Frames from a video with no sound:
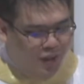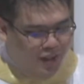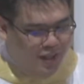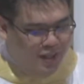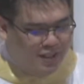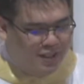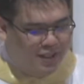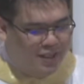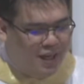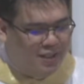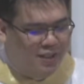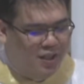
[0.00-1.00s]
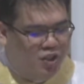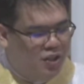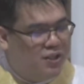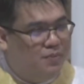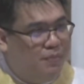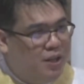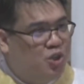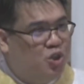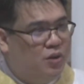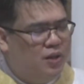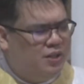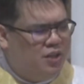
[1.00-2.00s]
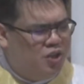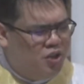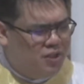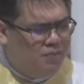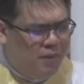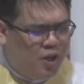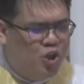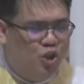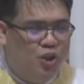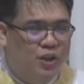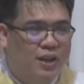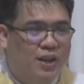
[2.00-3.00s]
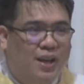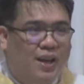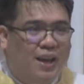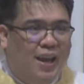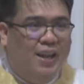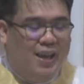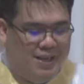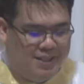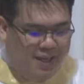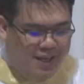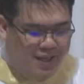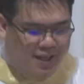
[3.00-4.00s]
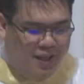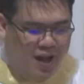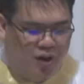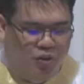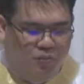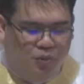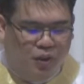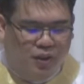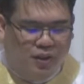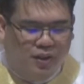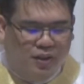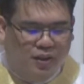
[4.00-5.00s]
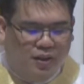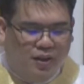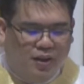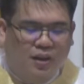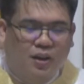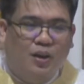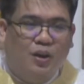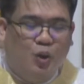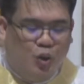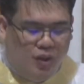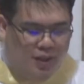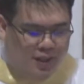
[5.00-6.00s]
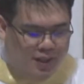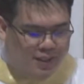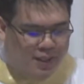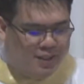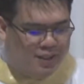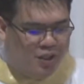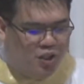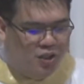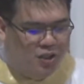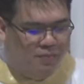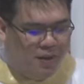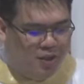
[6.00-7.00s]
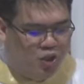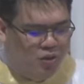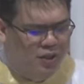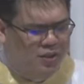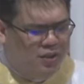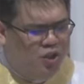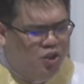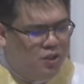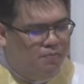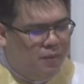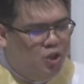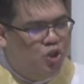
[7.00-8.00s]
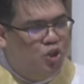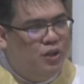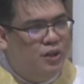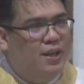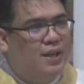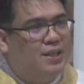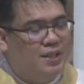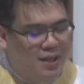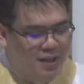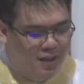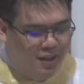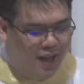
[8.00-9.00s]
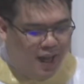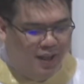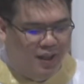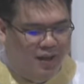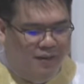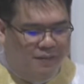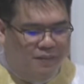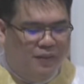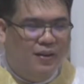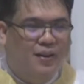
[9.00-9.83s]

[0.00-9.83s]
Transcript: Goodness is not just measured in a single output. Goodness is not just measured in a single data.